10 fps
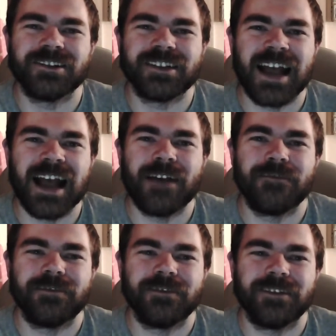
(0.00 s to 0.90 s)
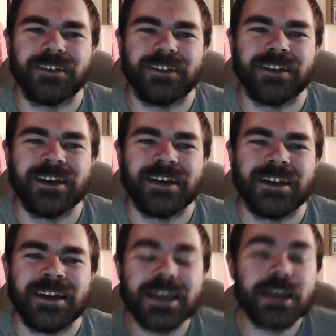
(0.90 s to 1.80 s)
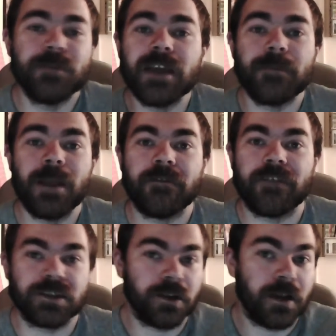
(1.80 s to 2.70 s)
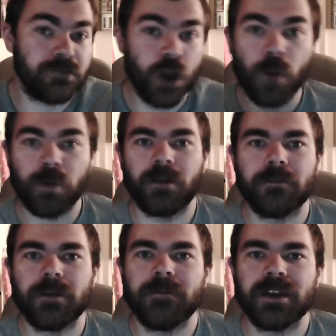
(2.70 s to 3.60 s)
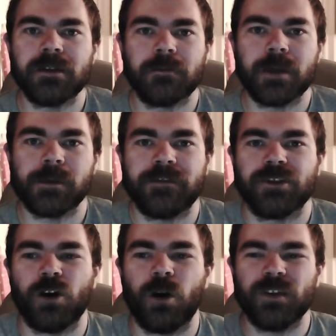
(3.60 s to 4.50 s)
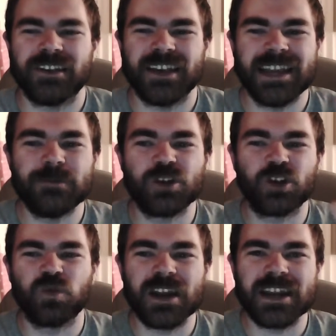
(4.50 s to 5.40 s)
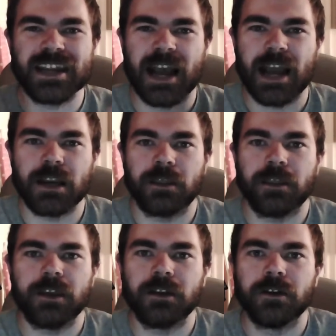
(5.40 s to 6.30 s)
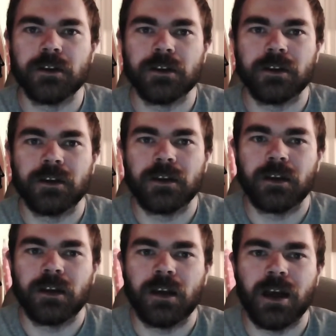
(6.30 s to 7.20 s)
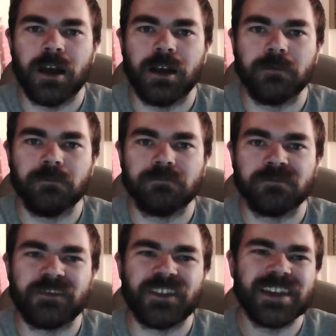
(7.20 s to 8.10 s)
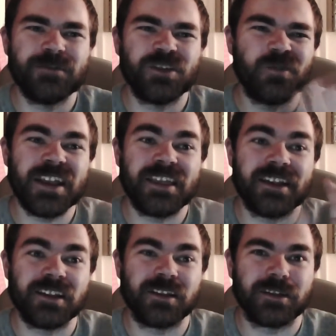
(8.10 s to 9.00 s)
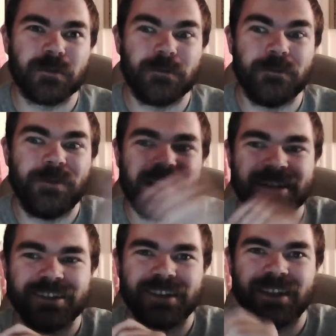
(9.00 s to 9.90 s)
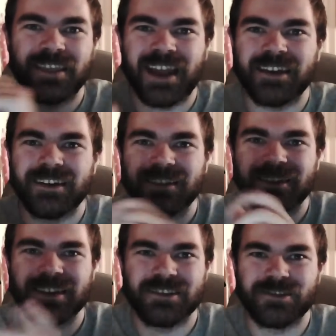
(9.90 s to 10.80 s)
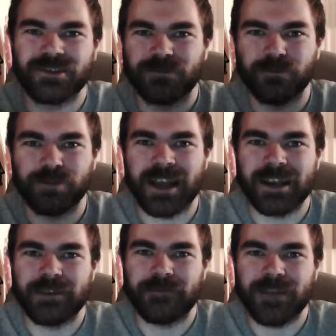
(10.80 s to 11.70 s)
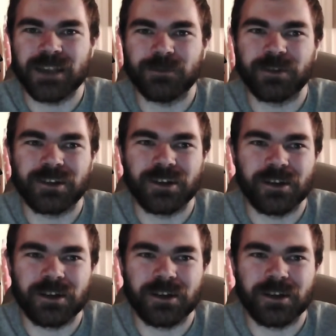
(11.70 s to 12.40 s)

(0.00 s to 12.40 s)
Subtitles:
just have. He can be a babyface. I have no problem with him being a babyface, or this in-between kind of thing. In fact, the in-between thing's better than his just bland face, but